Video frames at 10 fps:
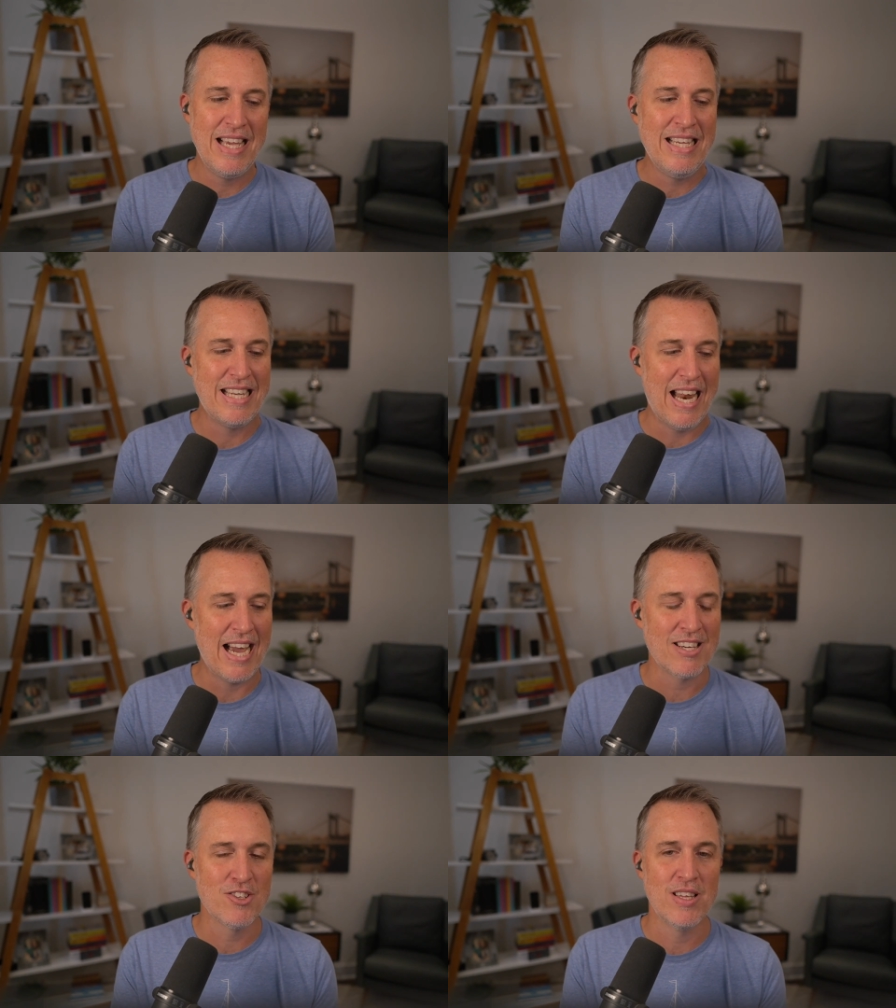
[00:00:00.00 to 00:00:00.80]
is it
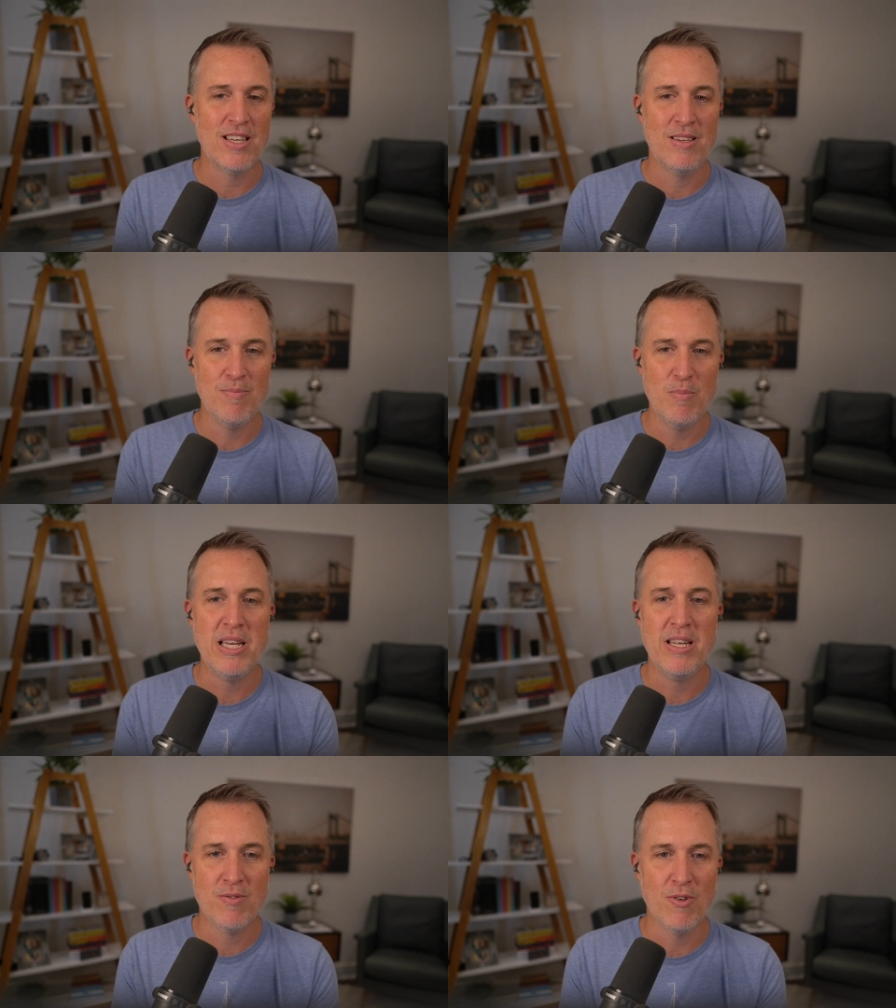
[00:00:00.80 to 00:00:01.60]
actually
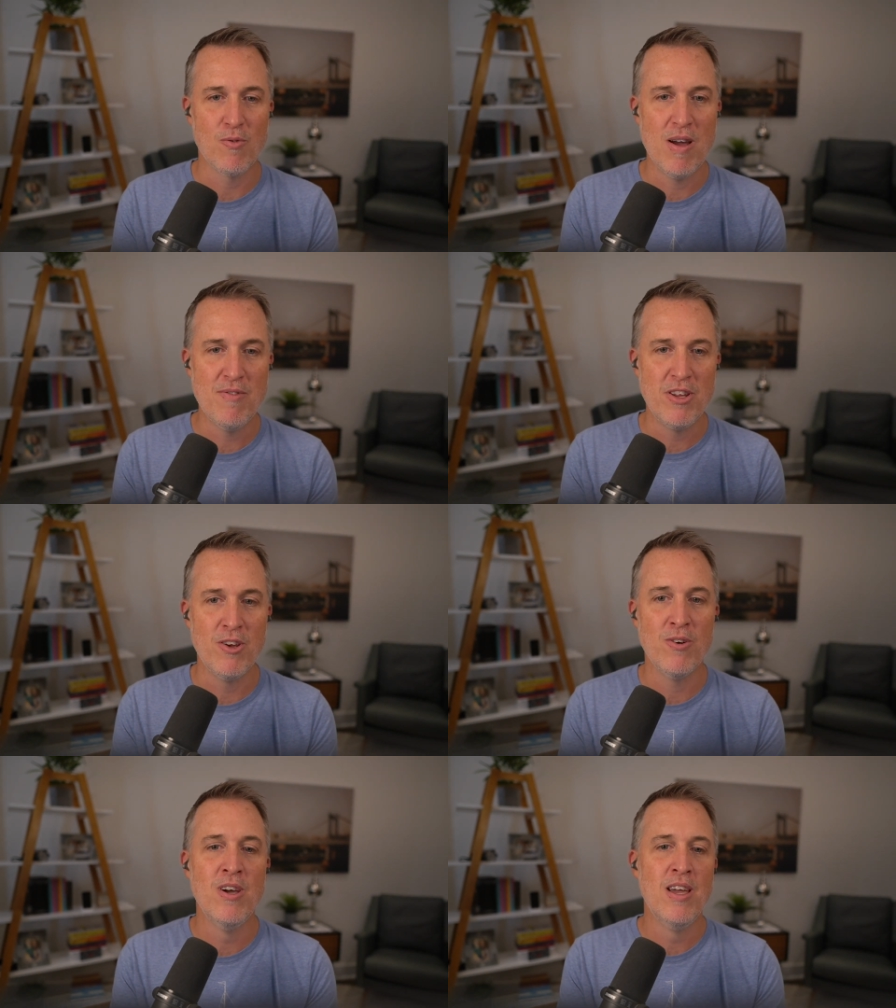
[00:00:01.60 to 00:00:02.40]
meaningful
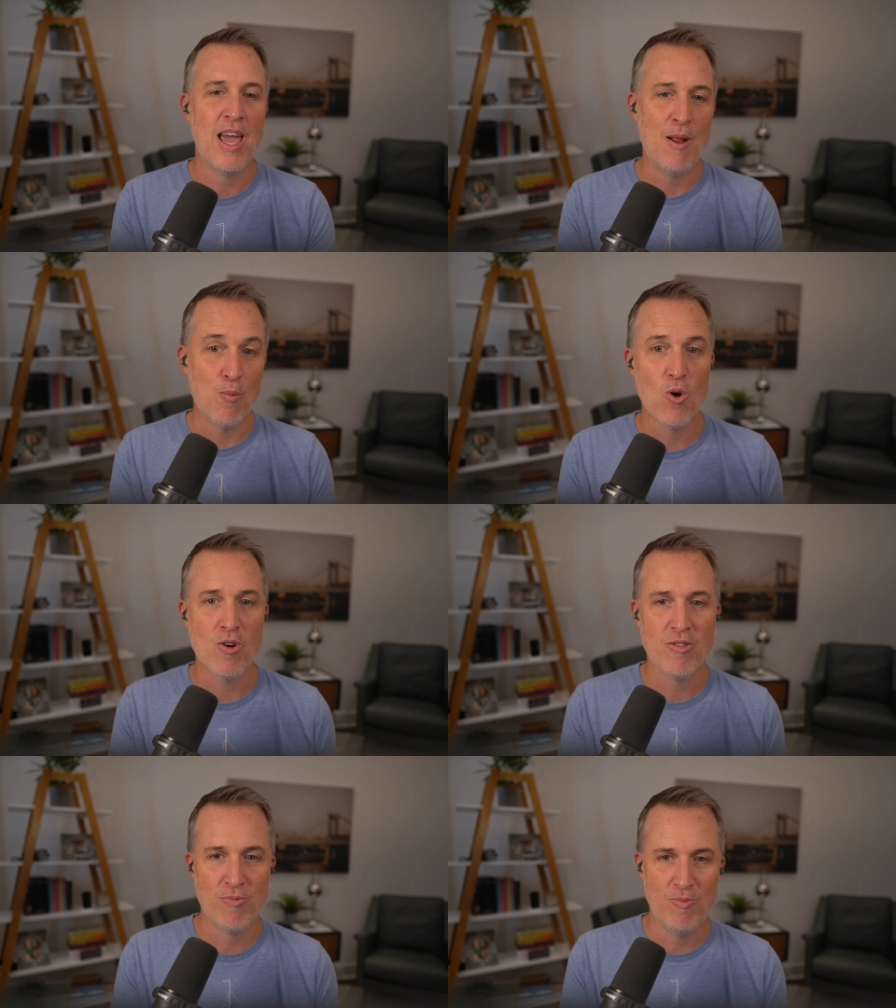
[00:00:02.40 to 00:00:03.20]
revenue and
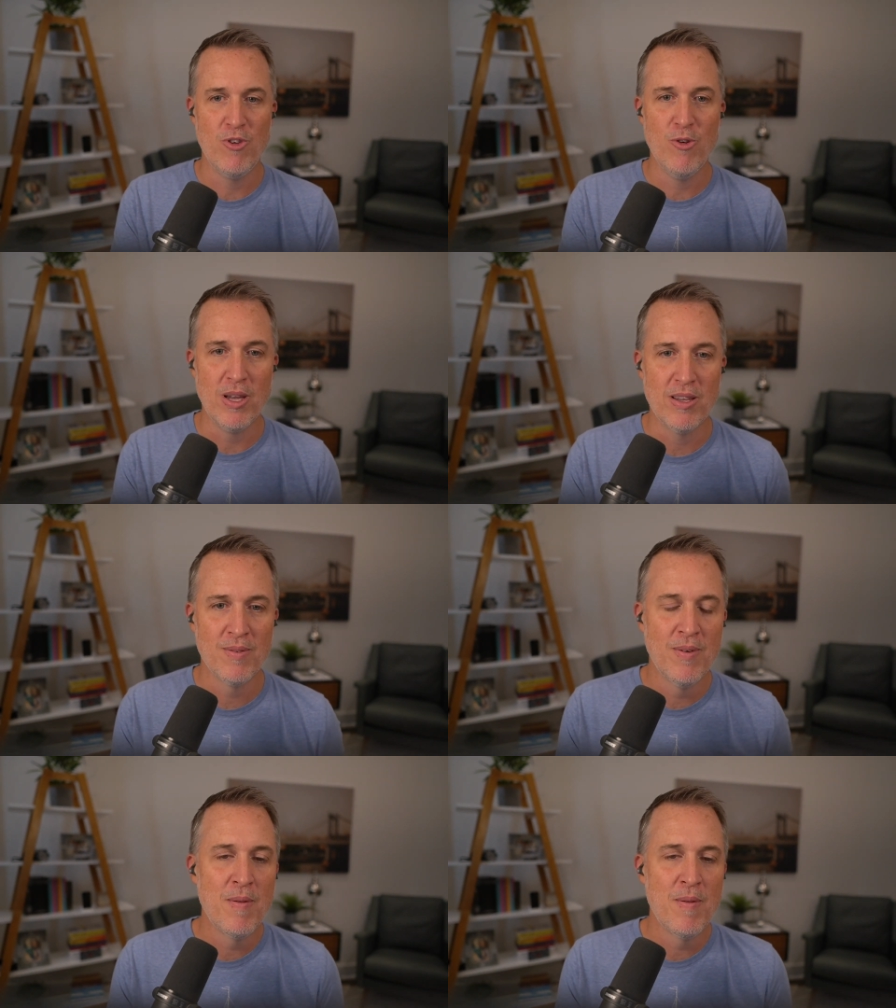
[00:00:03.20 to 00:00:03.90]
worth doing?